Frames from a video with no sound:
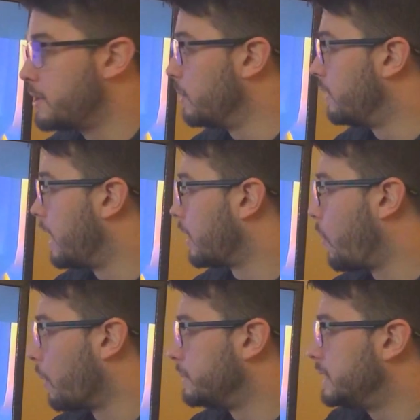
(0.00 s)
So we've got
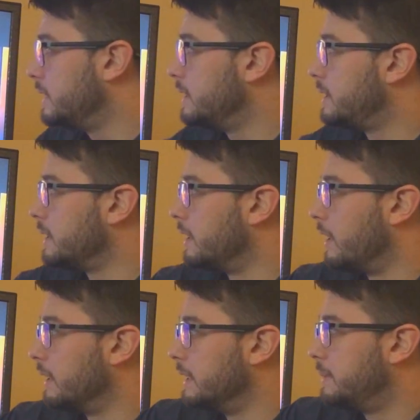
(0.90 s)
corpses and
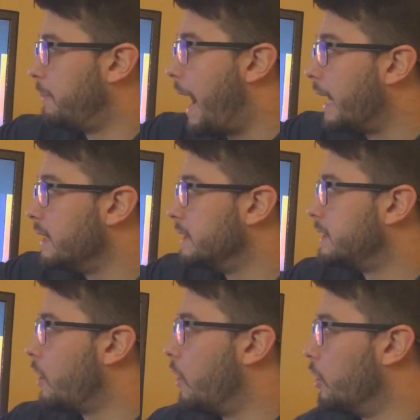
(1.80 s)
at least
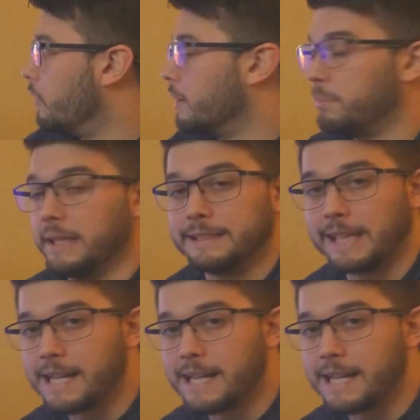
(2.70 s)
bodies all over the place.